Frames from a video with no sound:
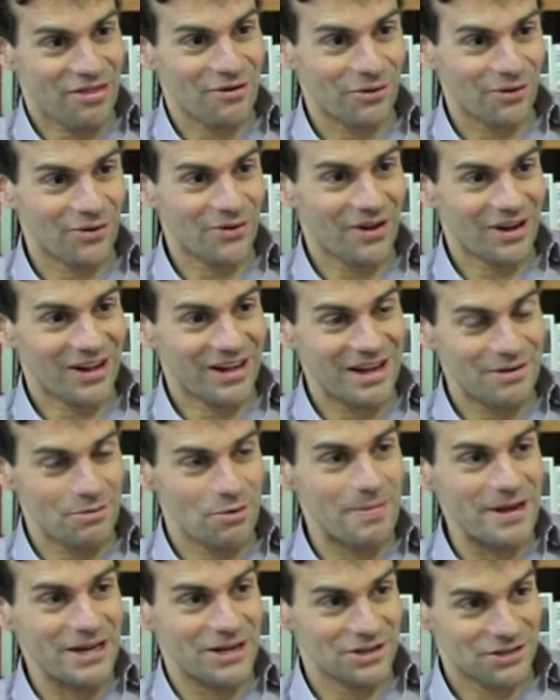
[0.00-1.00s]
that I thought
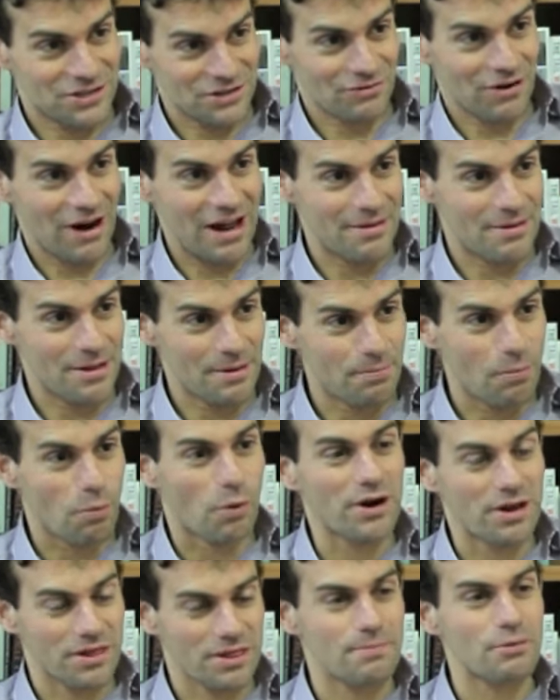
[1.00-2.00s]
it would be good to write.
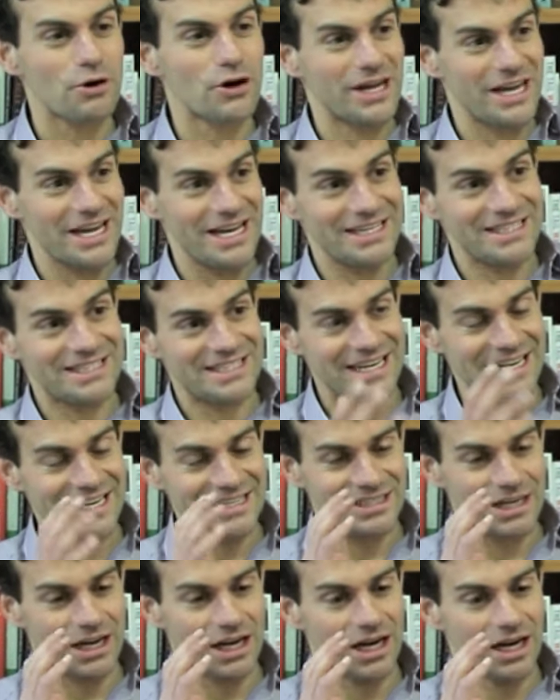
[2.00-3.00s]
What the book is
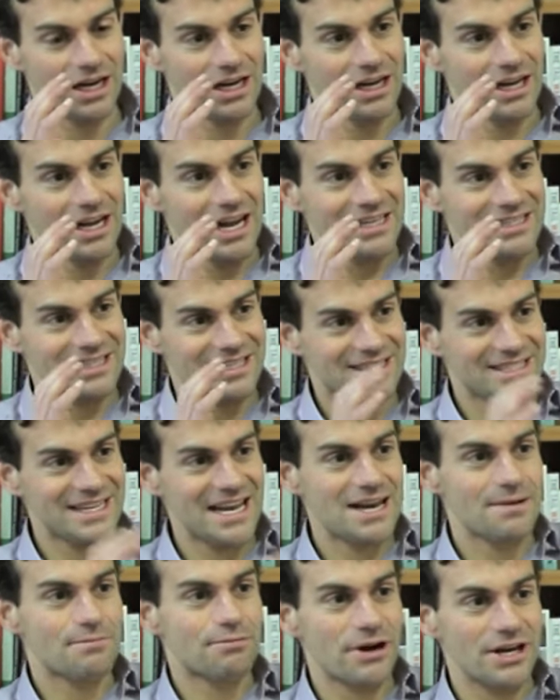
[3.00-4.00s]
it's a
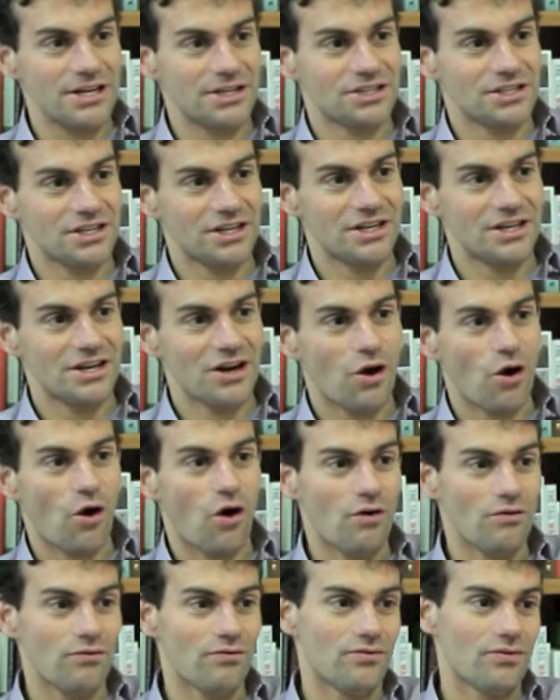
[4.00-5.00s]
celebration
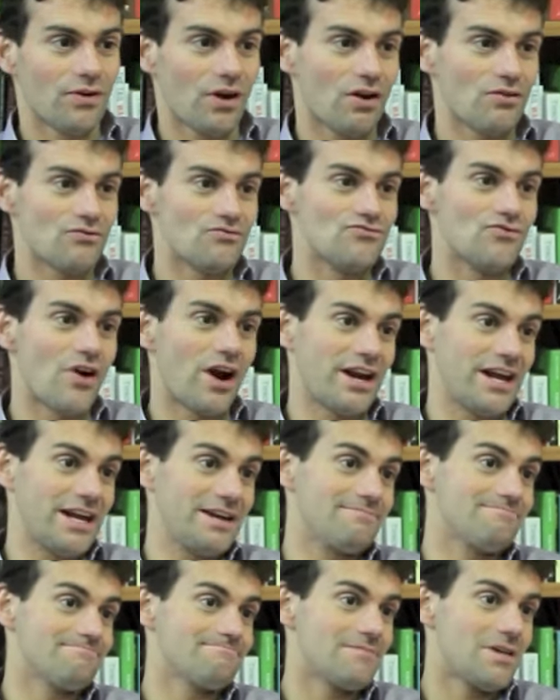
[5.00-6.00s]
of
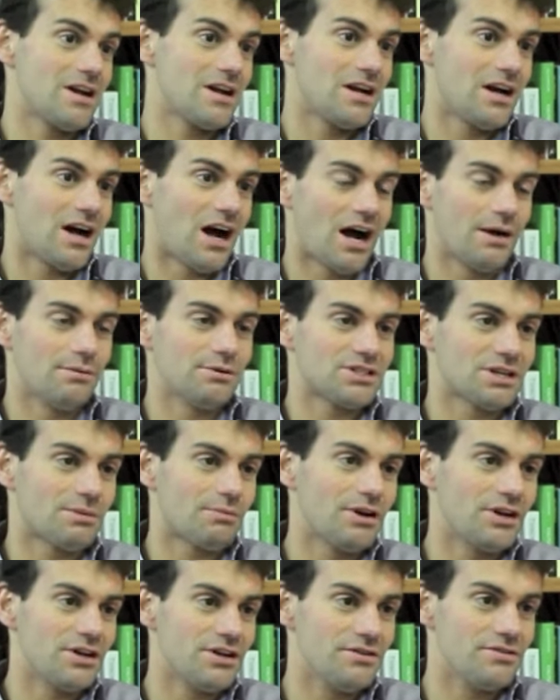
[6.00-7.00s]
running. I was
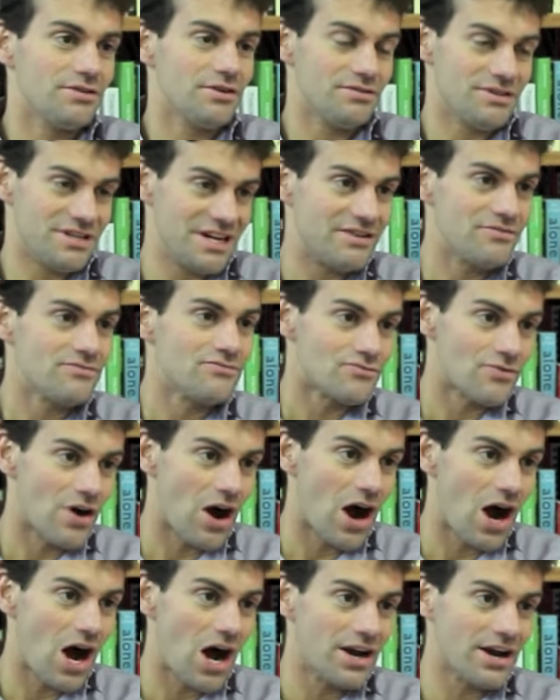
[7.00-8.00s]
someone who didn't
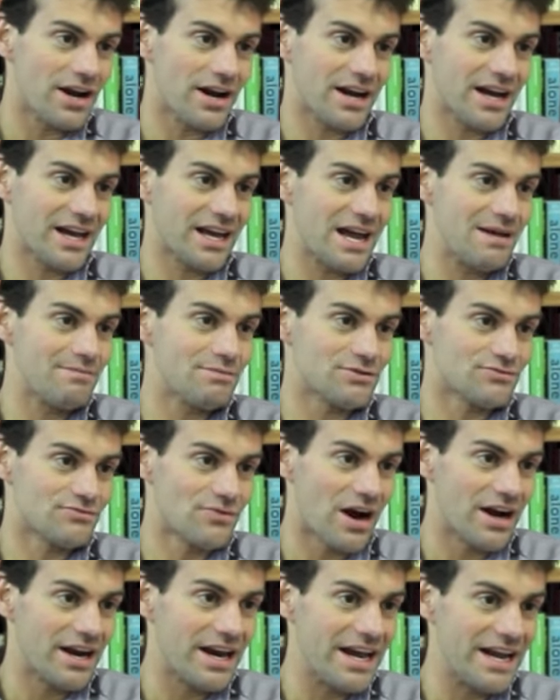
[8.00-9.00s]
run, and I came to
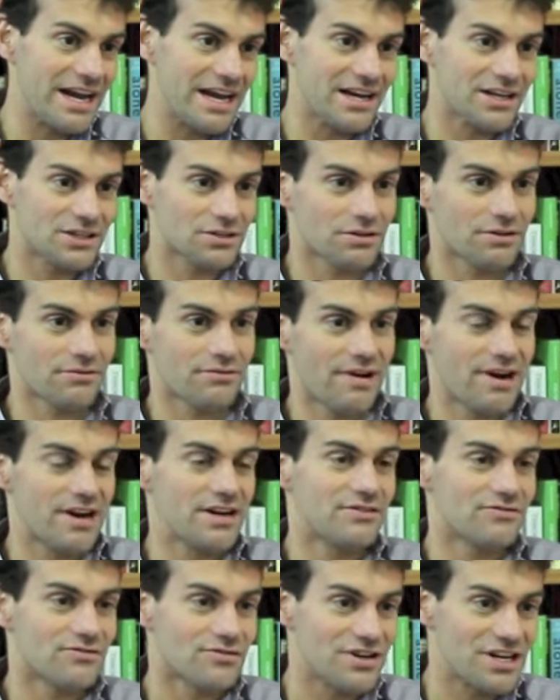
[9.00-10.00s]
running in a sort of
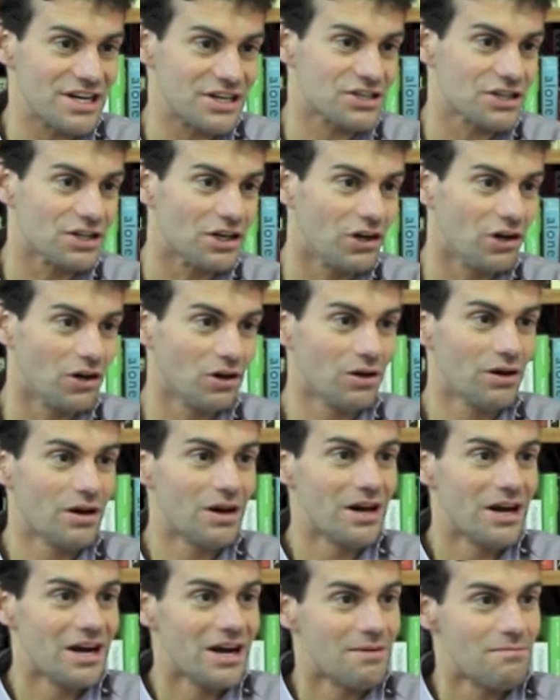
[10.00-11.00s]
very
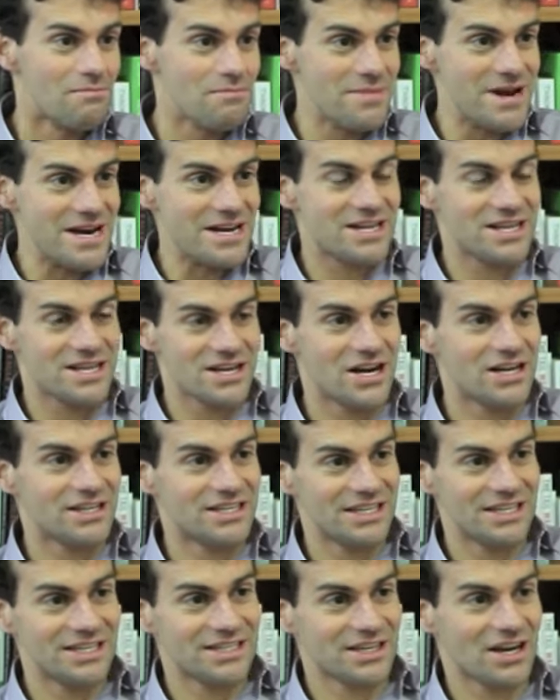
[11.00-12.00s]
traditional
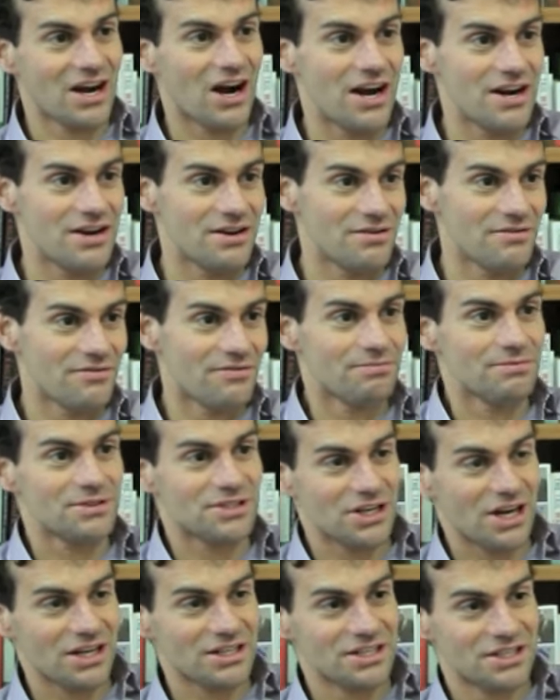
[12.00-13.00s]
mid-30s kind of
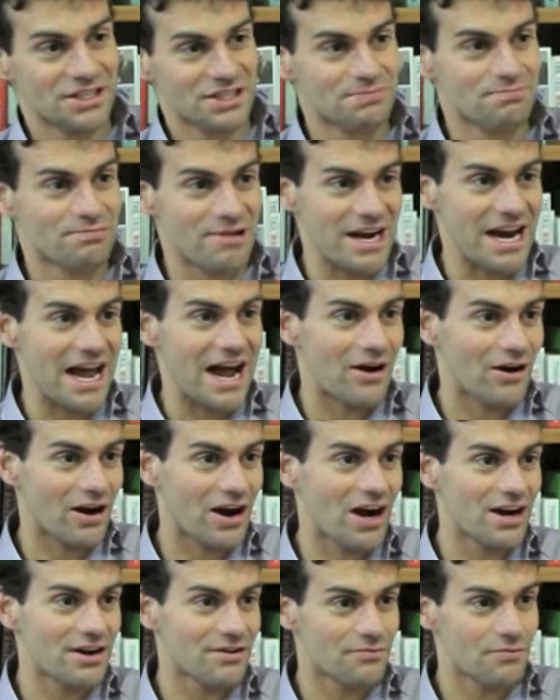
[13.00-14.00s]
starting to spread
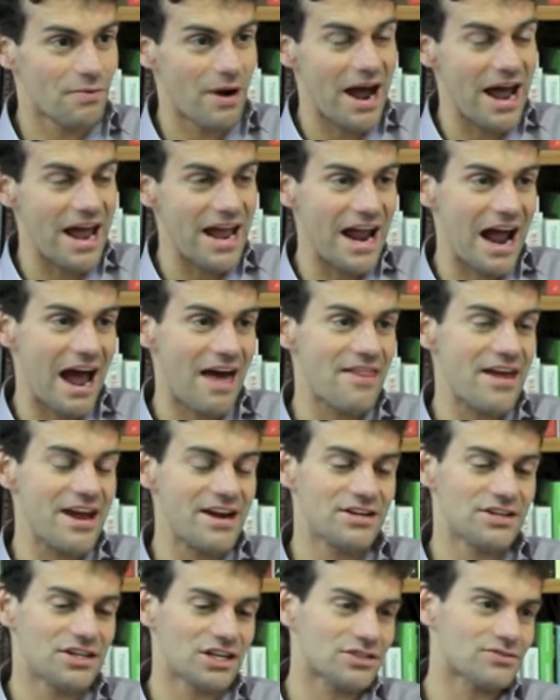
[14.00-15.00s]
out kind of way, and
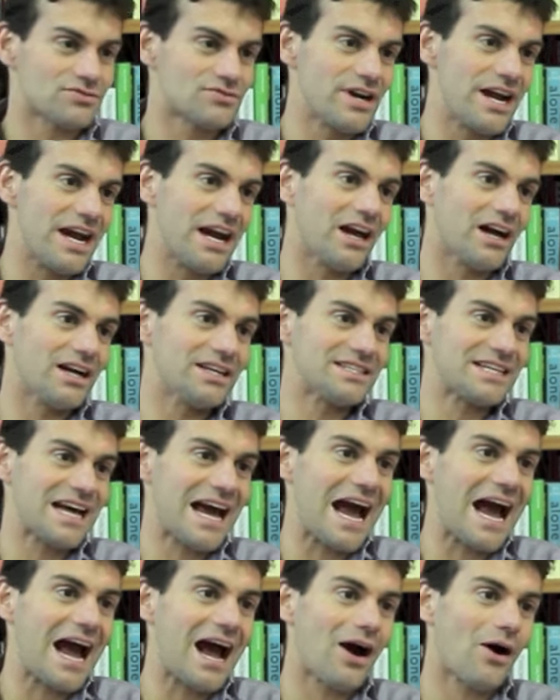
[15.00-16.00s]
then just realised
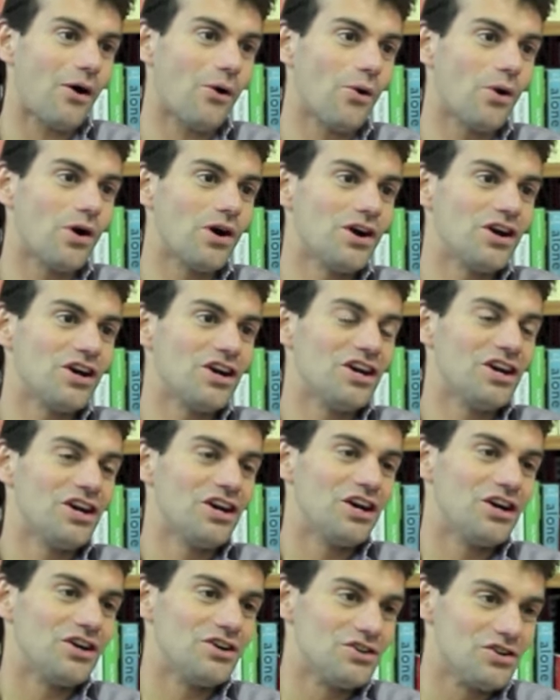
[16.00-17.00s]
how
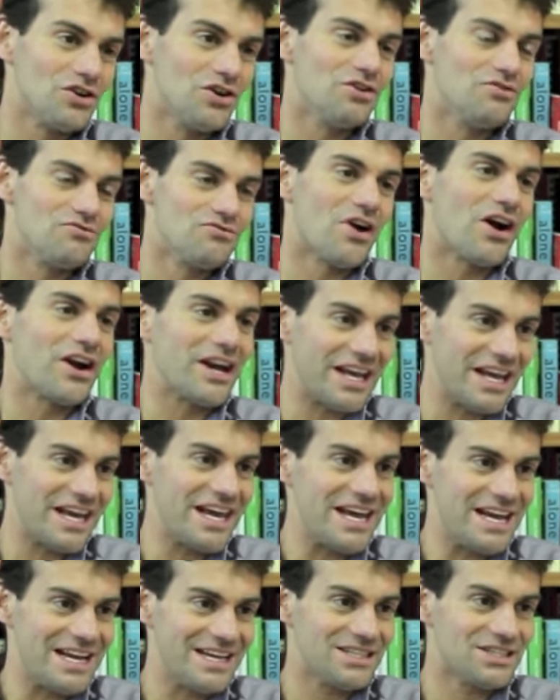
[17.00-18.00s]
good
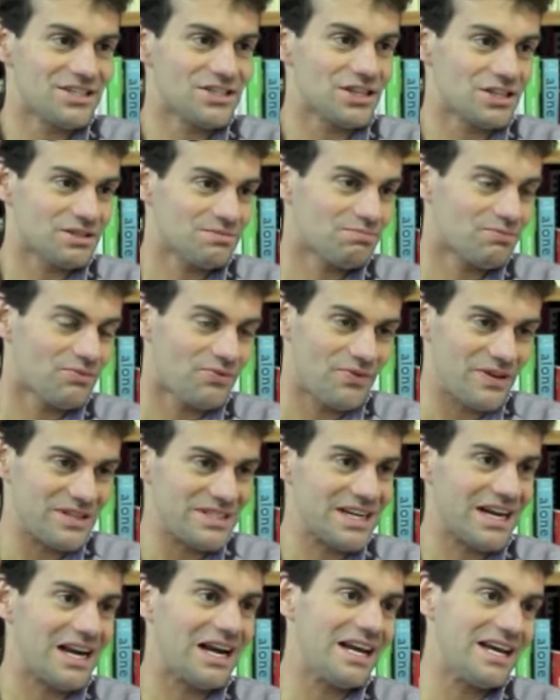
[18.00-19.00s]
running is, just
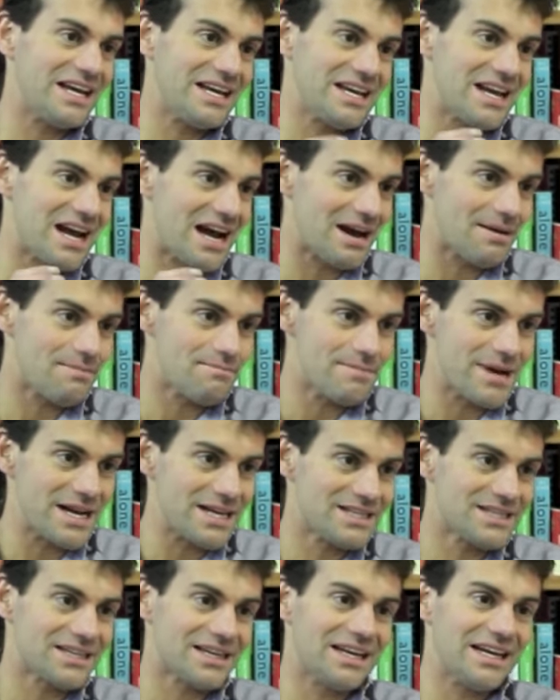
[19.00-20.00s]
physically and
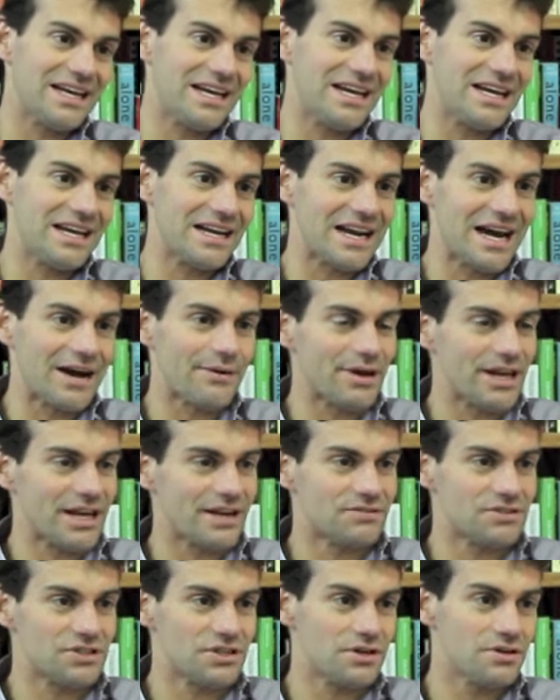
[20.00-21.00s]
mentally, and how
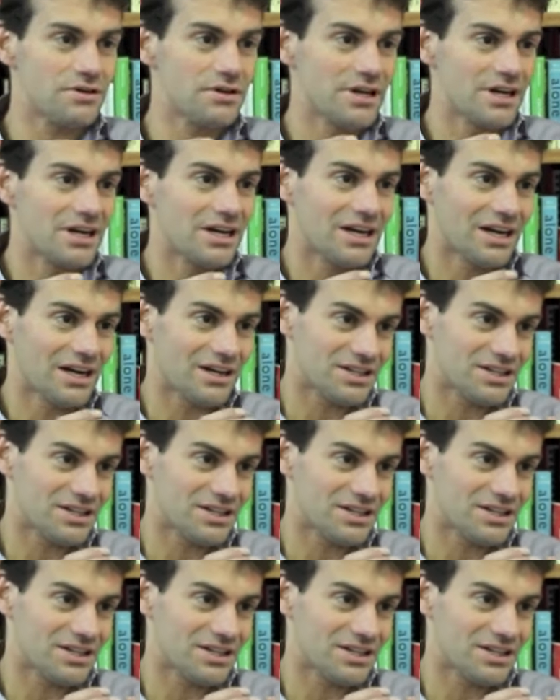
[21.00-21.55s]
it gives you